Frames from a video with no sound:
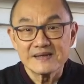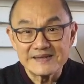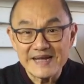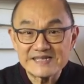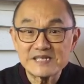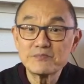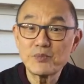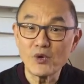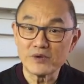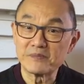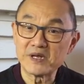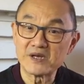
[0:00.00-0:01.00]
That's
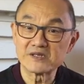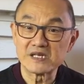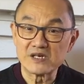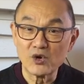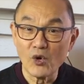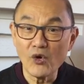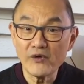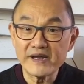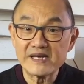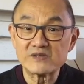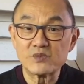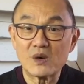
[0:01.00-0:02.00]
important because the
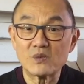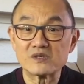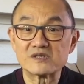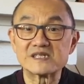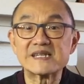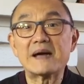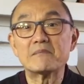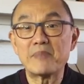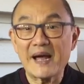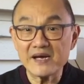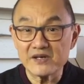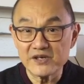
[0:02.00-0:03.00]
goring is what will snap
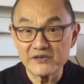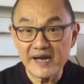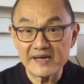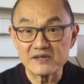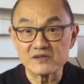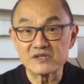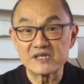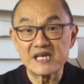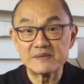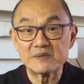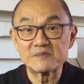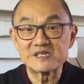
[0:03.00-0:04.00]
back on your ankles to
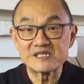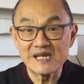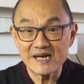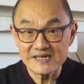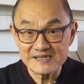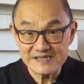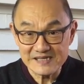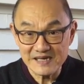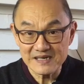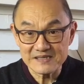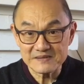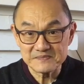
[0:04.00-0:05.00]
keep them snug
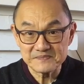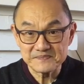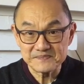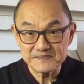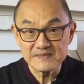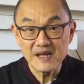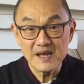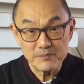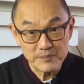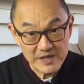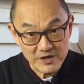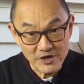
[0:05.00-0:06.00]
inside.
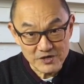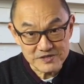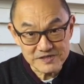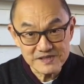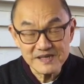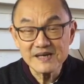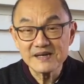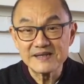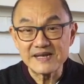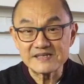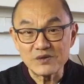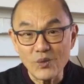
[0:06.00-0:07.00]
Because
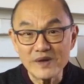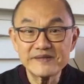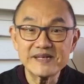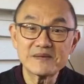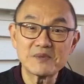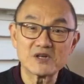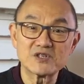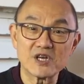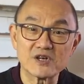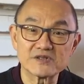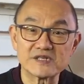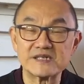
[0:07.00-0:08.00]
that's the one thing about
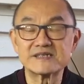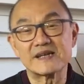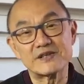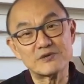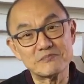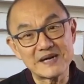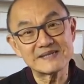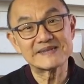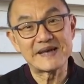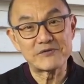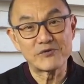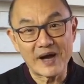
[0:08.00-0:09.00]
Chelsea's that you must
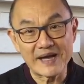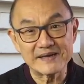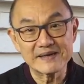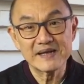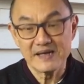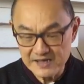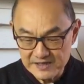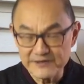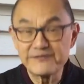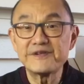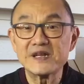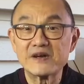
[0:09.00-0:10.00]
get right. The
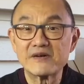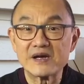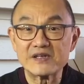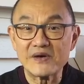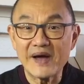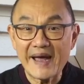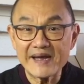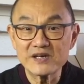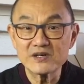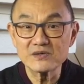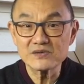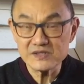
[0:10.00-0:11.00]
fit around your
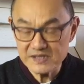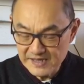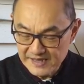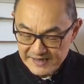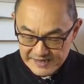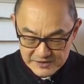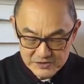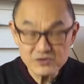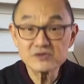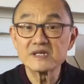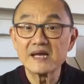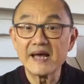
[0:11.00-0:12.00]
ankles,
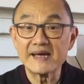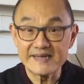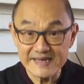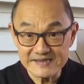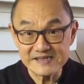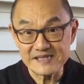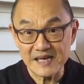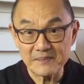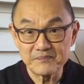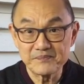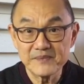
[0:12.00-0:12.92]
heels and instep.